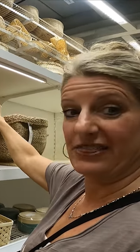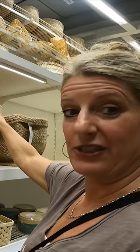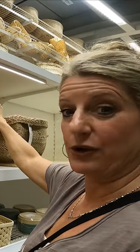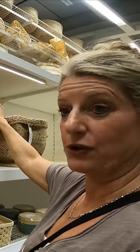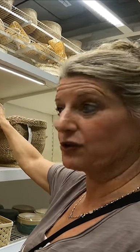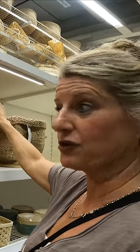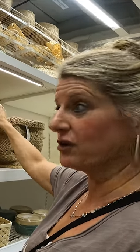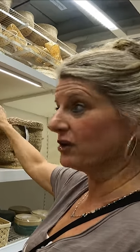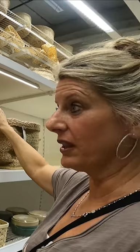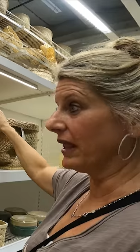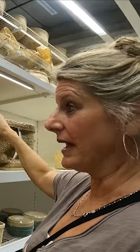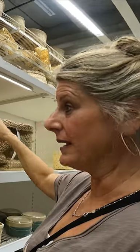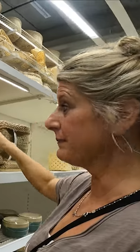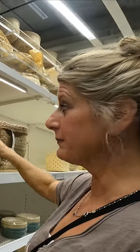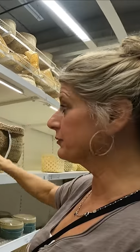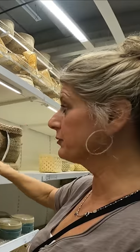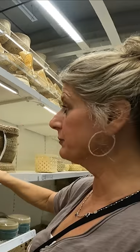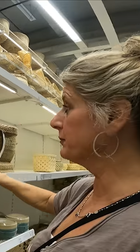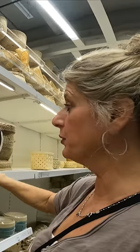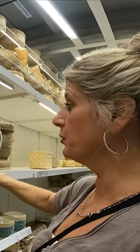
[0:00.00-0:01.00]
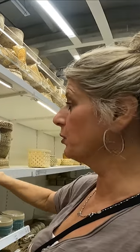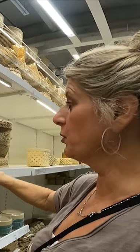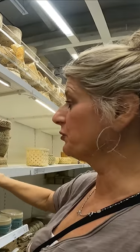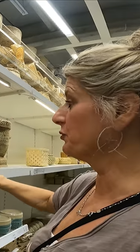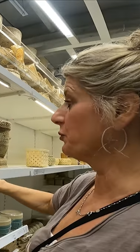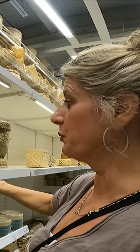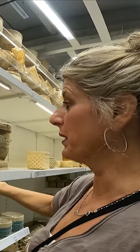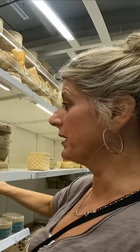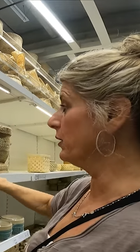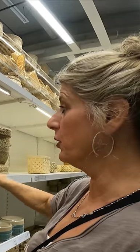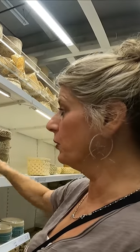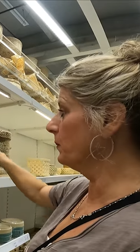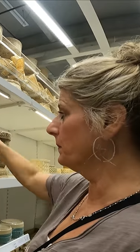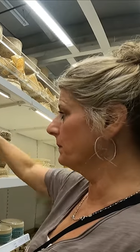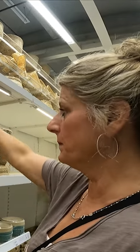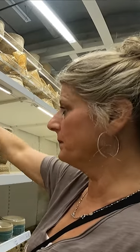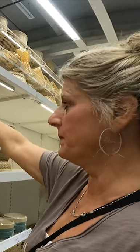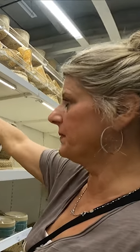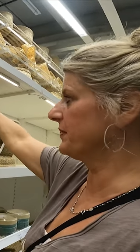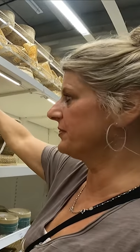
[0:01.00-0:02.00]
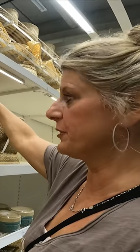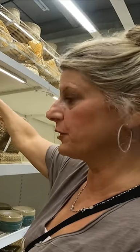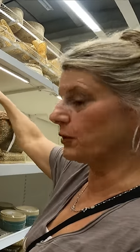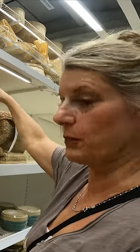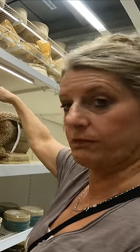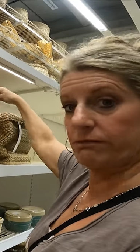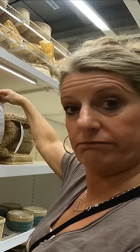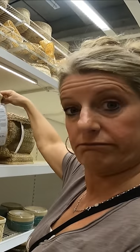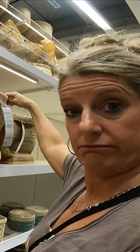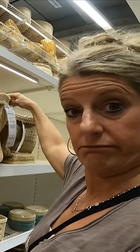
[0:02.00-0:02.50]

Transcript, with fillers: and they're collapsible as well, but they're